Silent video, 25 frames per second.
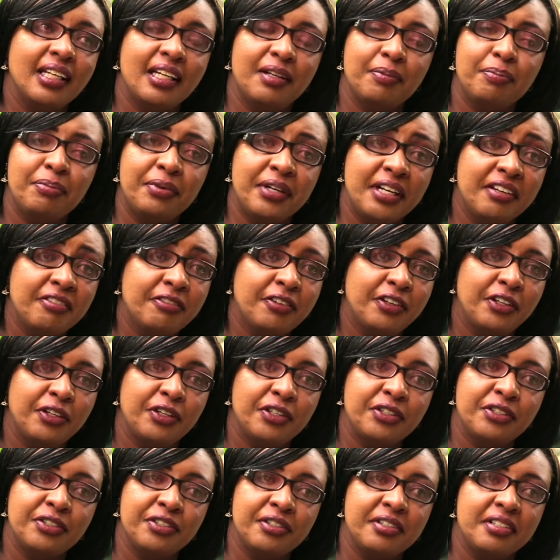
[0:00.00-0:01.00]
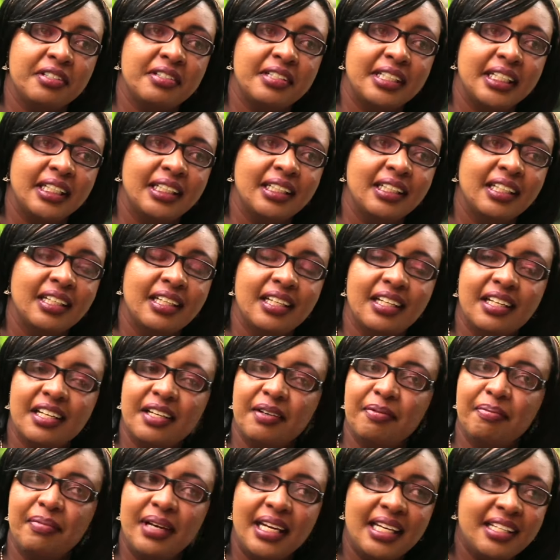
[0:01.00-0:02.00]
and pray for your children.
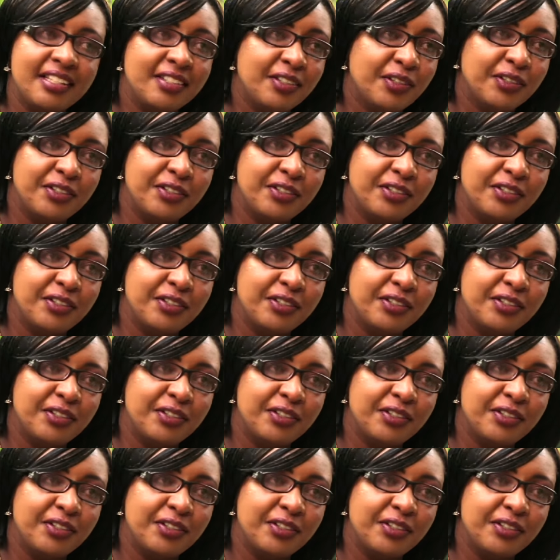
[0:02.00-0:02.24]
Bless